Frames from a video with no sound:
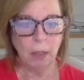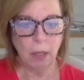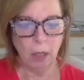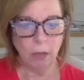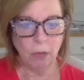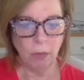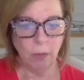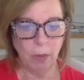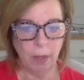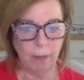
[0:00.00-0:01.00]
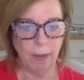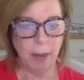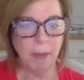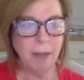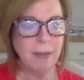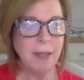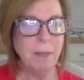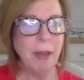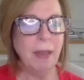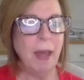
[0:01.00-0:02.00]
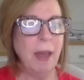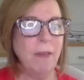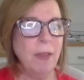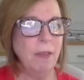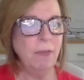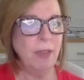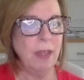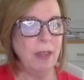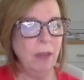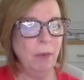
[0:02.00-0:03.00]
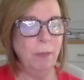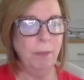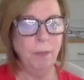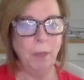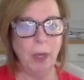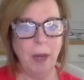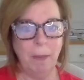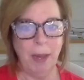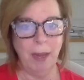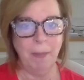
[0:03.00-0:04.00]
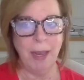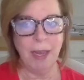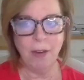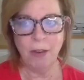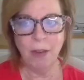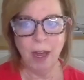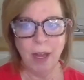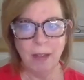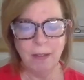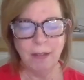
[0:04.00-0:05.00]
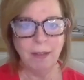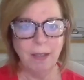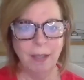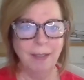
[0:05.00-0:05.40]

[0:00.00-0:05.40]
gosh, I'm not seeing my live in the feed though. Where am I? Am I here, you guys?